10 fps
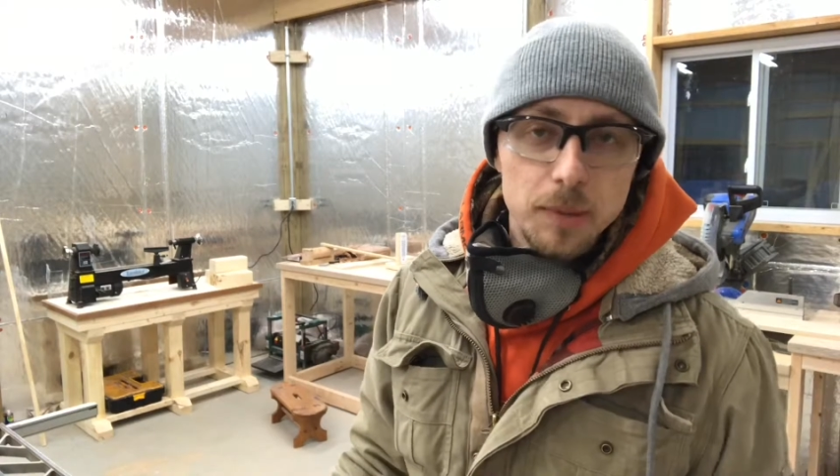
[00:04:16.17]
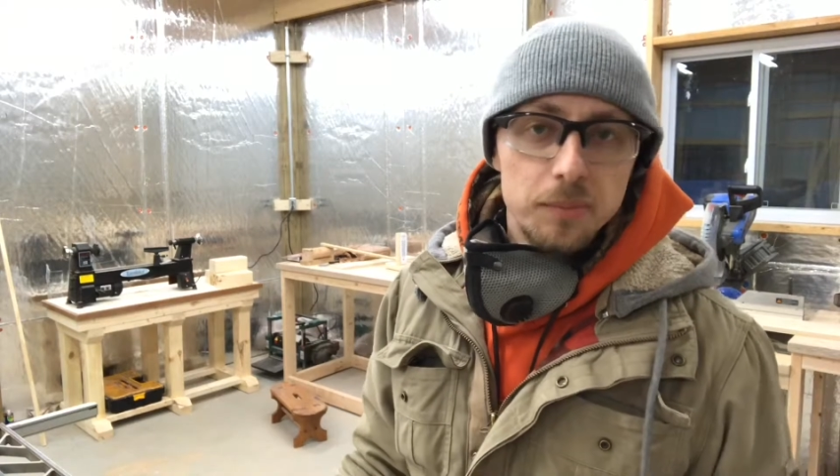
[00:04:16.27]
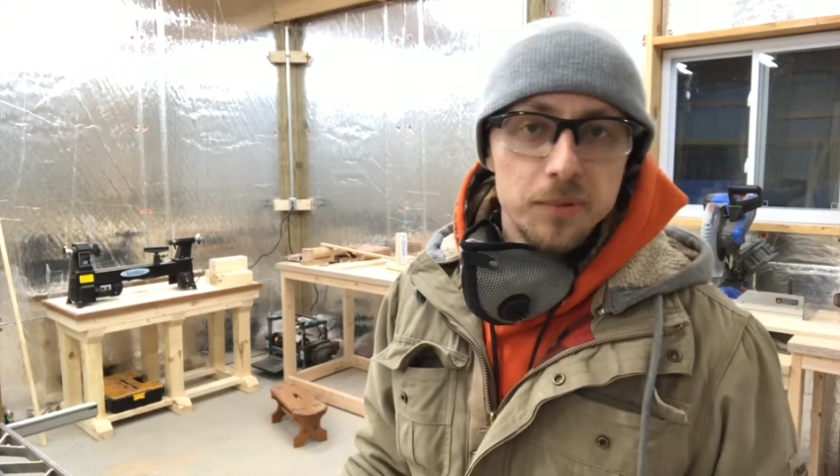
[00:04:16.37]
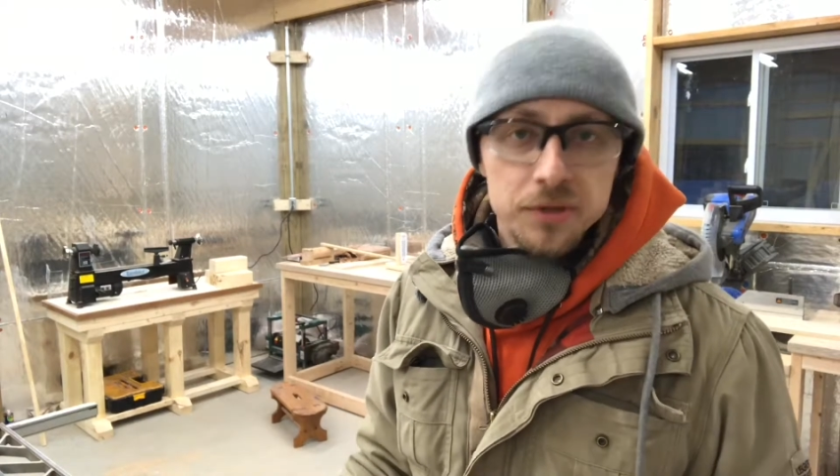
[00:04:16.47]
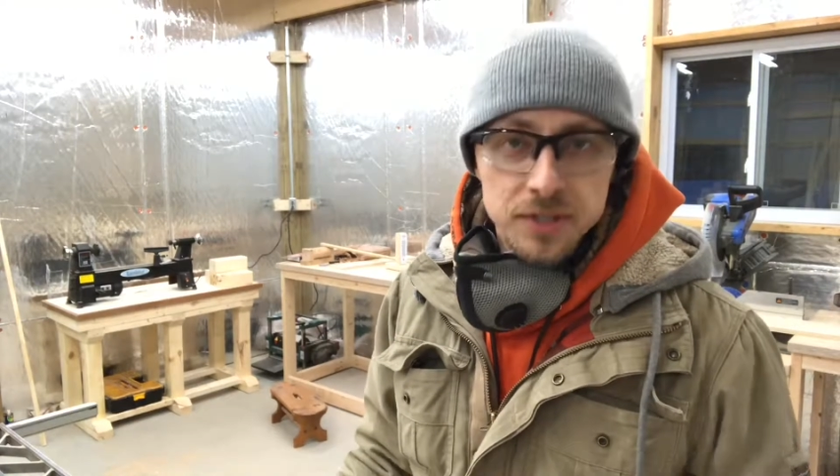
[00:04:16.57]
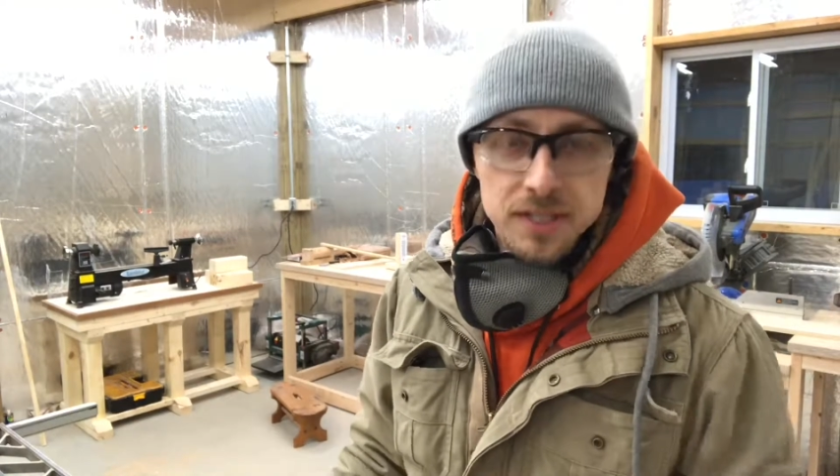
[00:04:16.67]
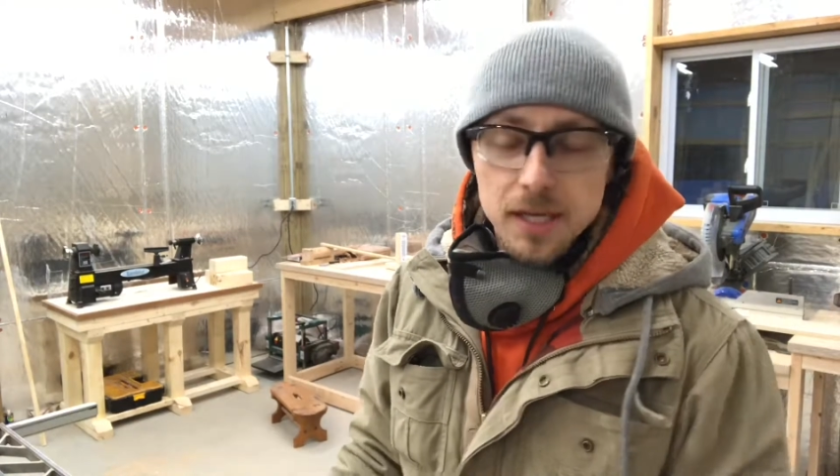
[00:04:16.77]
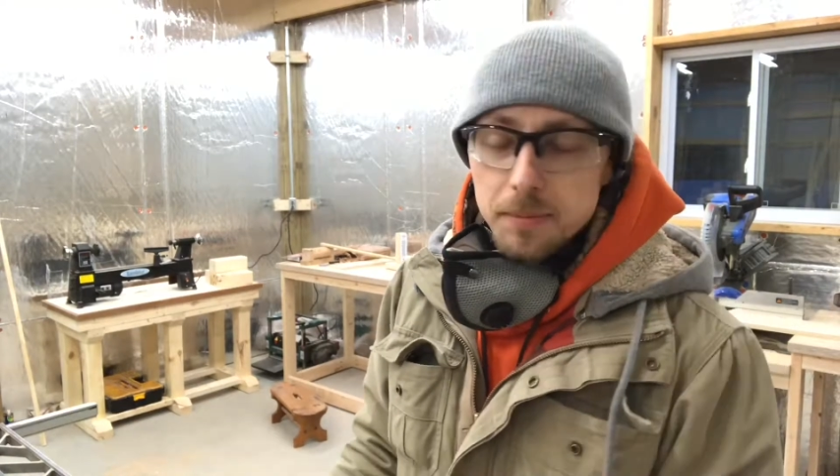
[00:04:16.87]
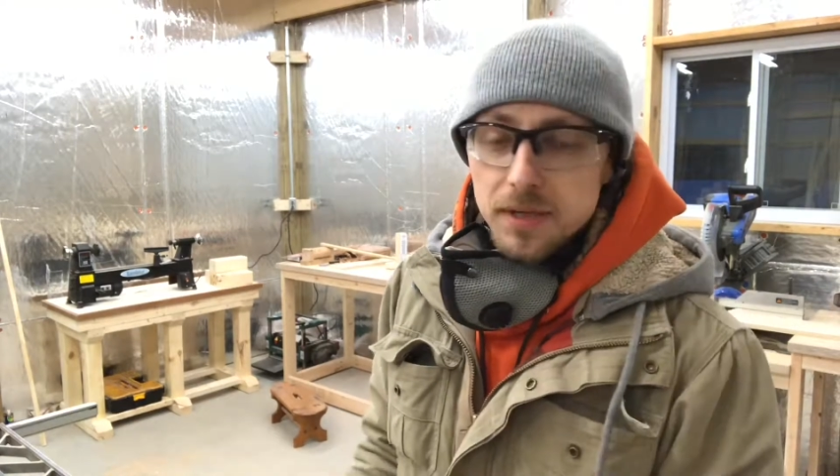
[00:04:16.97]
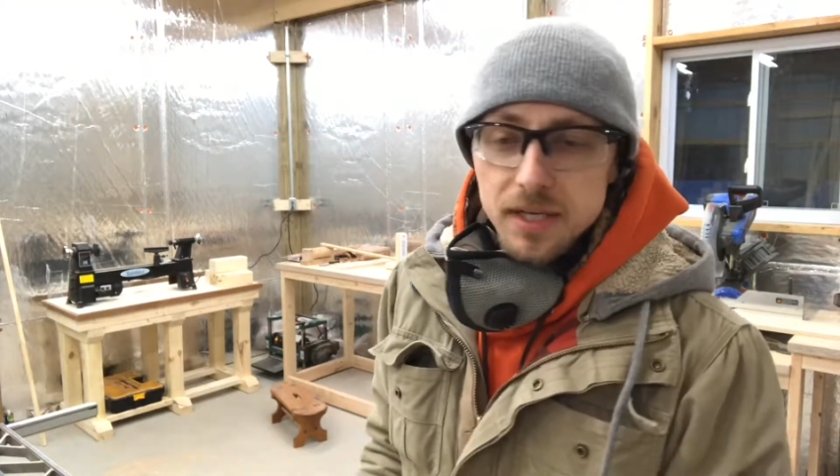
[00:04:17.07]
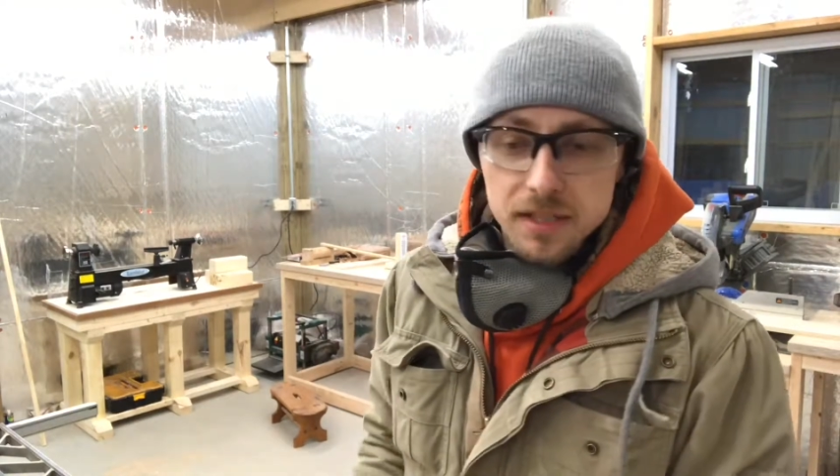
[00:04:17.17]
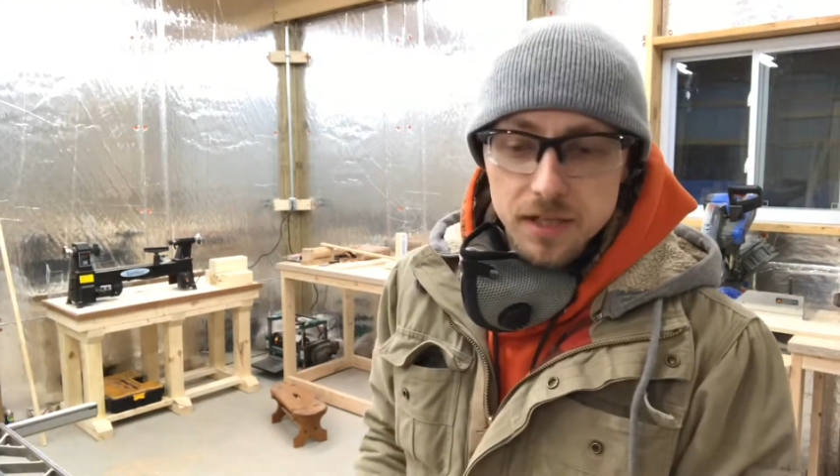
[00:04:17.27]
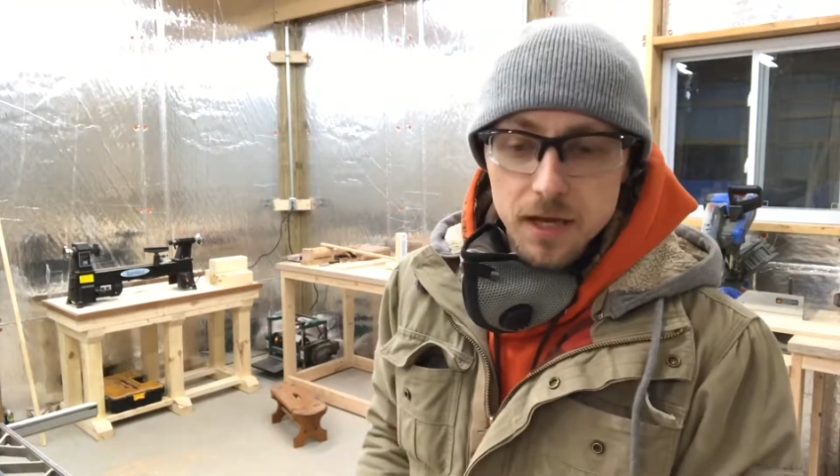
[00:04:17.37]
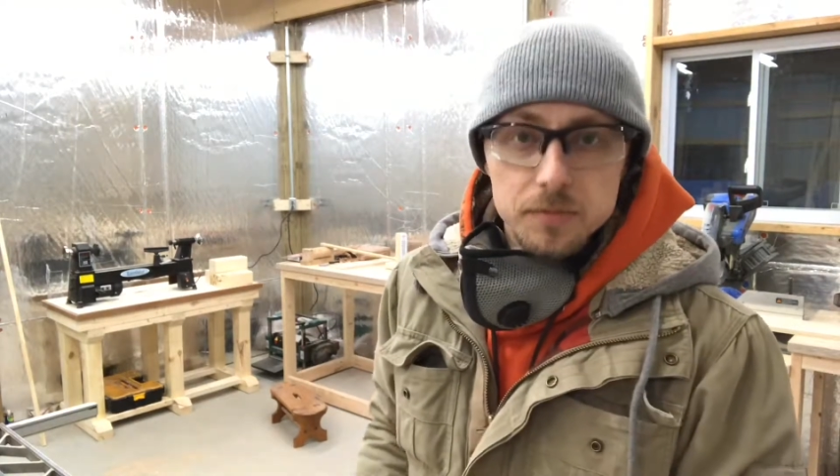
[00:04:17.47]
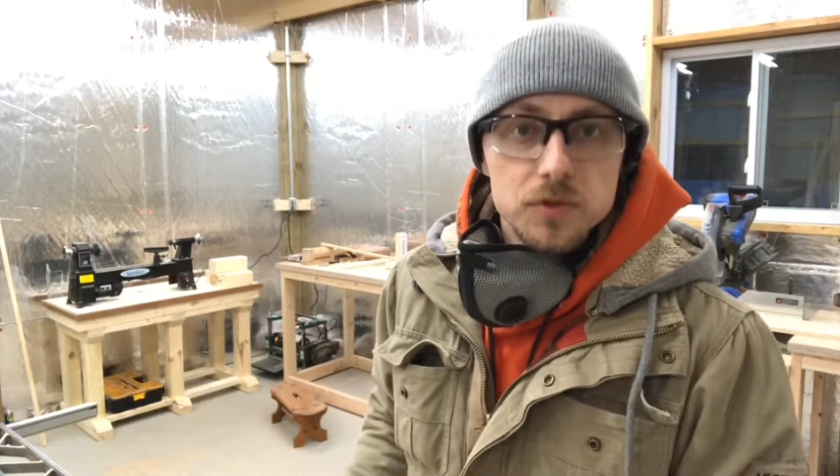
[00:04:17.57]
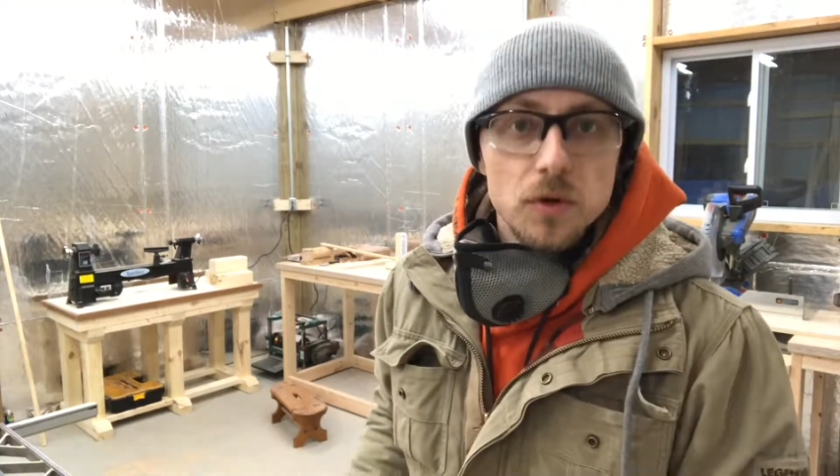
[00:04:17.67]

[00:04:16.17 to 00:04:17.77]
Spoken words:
been burned on that plenty of times.